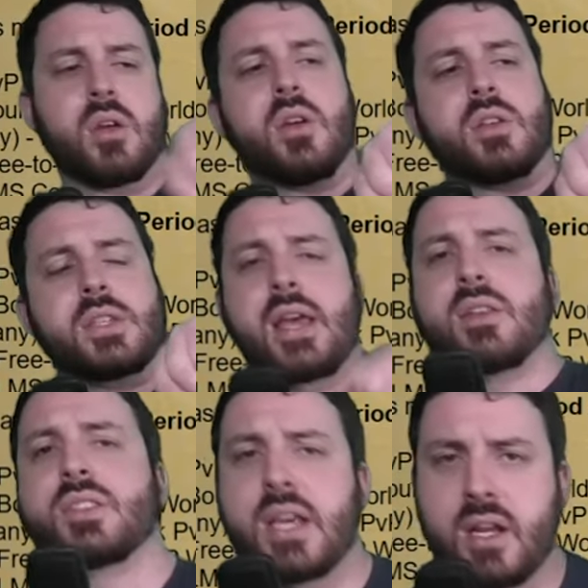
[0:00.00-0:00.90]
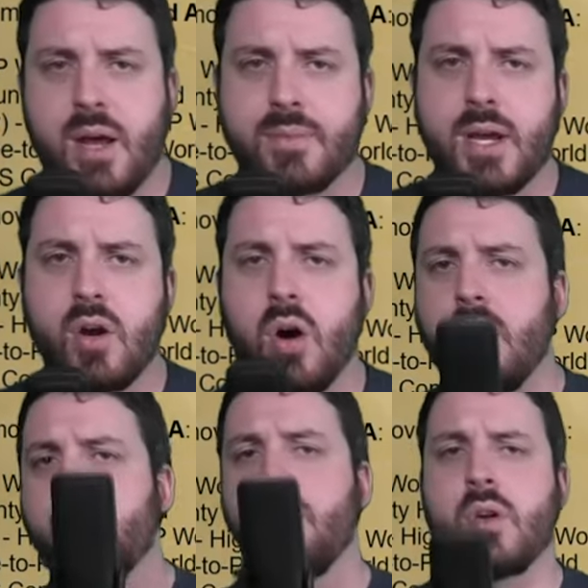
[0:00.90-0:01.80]
ten second update on
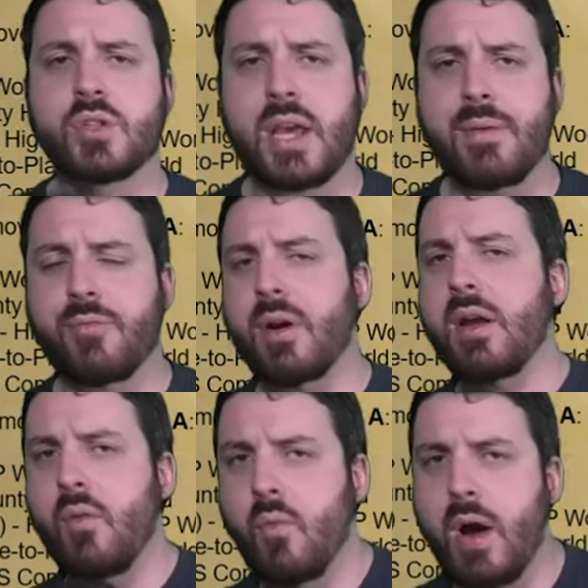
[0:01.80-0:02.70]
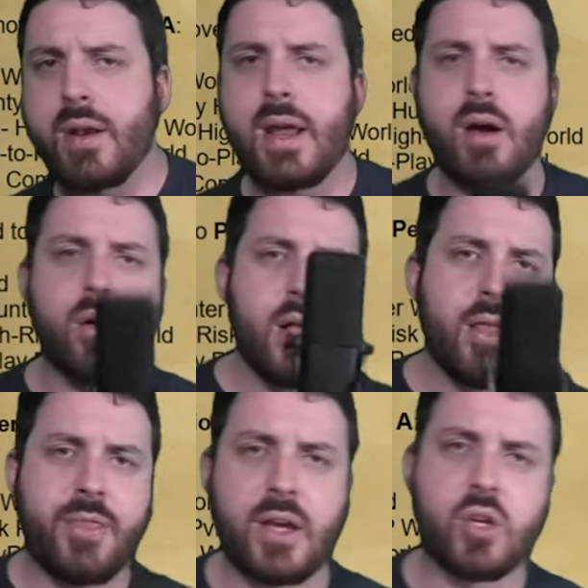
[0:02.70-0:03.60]
RuneScape three right now.
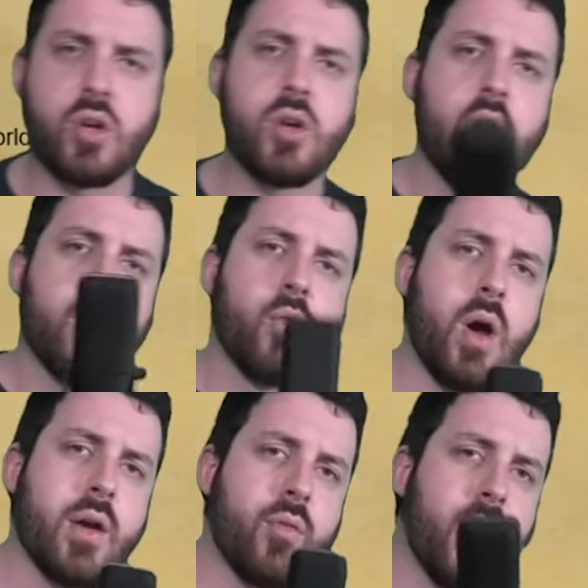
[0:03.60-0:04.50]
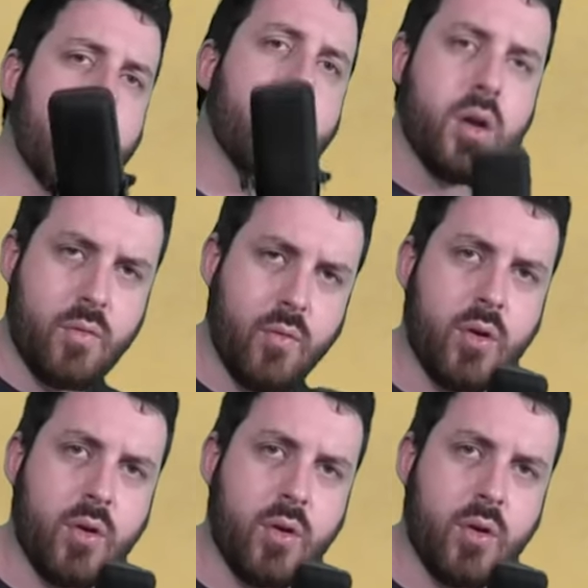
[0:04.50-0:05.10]
Thank you, Ryan Ryan. Rune